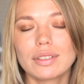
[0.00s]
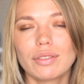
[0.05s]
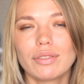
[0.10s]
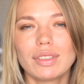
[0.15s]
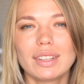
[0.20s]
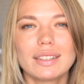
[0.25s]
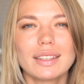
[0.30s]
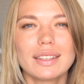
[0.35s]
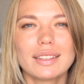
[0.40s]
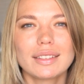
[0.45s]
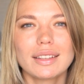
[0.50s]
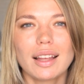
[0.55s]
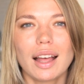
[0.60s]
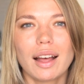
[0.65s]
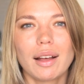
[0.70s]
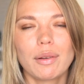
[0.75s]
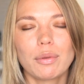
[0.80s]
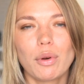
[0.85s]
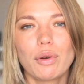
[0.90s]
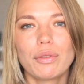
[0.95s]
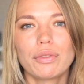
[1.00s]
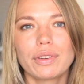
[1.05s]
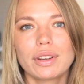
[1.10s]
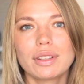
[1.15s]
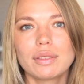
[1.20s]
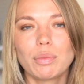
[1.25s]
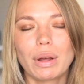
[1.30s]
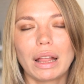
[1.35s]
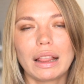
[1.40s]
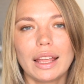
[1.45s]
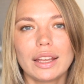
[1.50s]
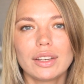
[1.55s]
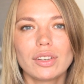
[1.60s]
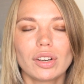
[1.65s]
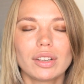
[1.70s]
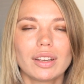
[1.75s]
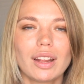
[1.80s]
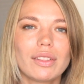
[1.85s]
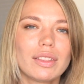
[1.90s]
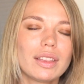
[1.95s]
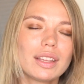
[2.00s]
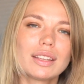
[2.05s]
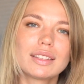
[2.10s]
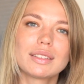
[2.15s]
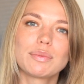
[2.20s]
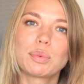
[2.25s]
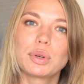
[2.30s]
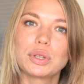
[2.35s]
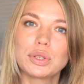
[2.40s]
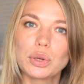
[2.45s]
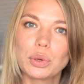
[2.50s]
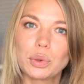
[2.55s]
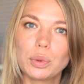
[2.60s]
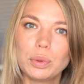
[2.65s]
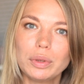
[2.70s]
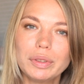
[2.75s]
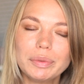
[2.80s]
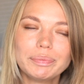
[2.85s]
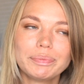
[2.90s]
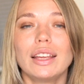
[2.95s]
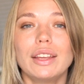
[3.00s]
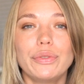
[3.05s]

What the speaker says: So this is offered by Later, and I think it's pretty cool.